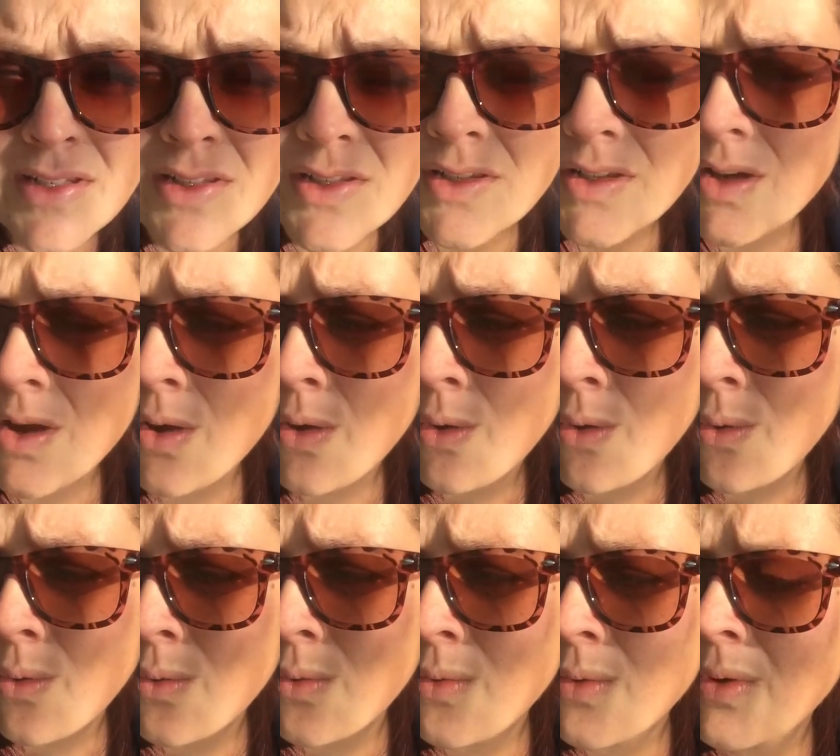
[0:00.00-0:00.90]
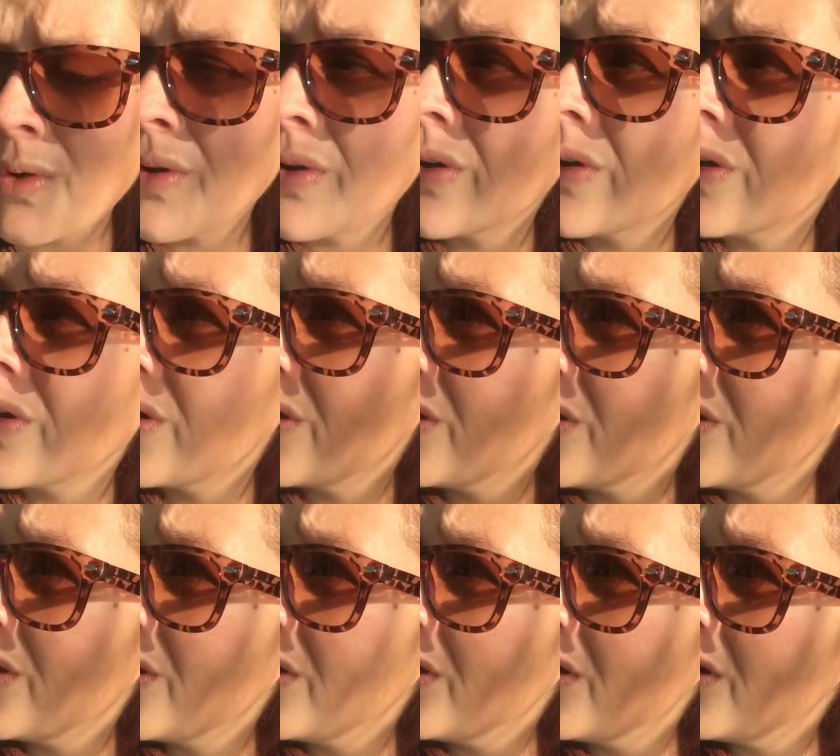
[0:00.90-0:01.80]
so
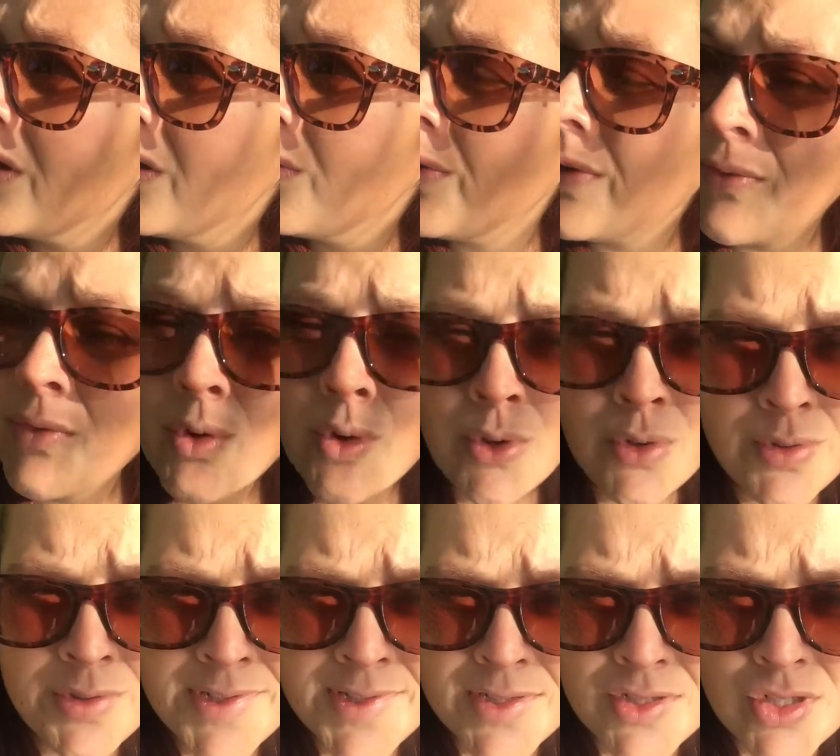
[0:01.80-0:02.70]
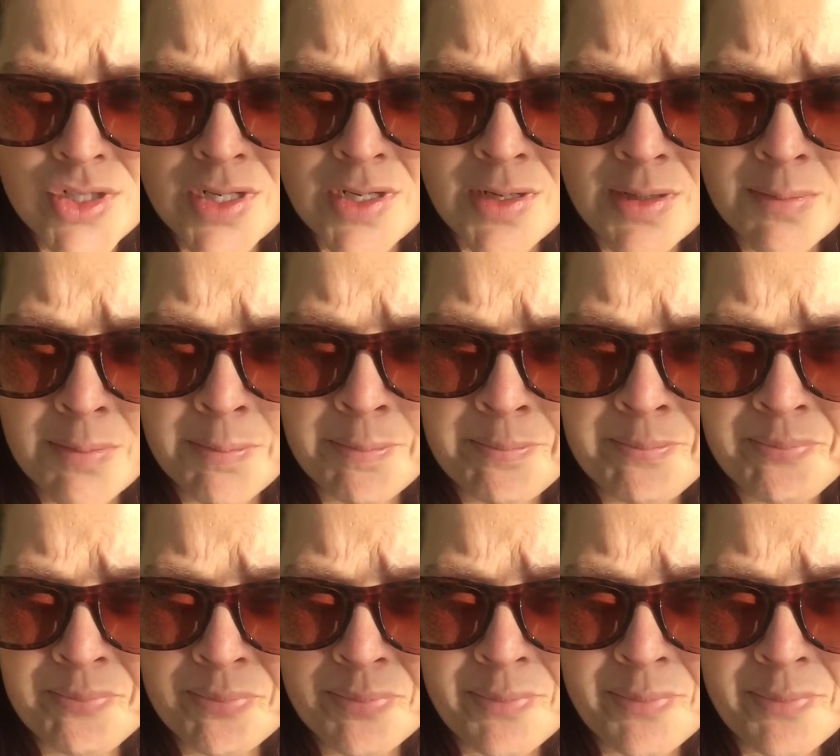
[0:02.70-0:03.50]
we have Gold's Gym,